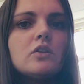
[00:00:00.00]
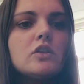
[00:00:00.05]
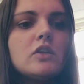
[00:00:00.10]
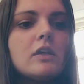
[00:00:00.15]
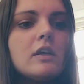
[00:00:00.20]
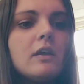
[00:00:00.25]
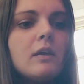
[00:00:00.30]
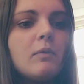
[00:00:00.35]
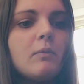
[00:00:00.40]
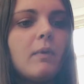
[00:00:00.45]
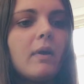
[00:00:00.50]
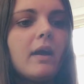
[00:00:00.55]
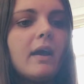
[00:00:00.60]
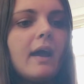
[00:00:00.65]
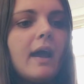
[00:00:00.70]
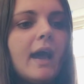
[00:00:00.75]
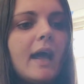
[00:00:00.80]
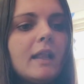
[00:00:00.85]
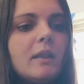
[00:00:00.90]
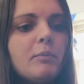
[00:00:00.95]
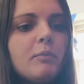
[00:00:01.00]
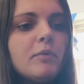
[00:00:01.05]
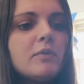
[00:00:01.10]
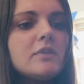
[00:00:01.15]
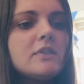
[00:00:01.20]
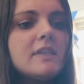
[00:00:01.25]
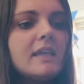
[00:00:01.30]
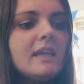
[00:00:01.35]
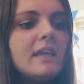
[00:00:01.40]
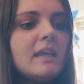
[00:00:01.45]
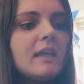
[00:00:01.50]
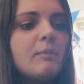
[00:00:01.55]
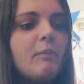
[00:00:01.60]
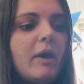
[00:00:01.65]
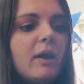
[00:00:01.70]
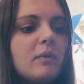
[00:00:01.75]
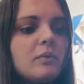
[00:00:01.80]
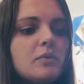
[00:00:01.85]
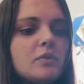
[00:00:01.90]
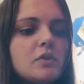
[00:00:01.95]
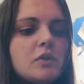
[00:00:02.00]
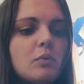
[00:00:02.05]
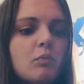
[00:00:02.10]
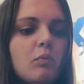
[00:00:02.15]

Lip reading: to help us think about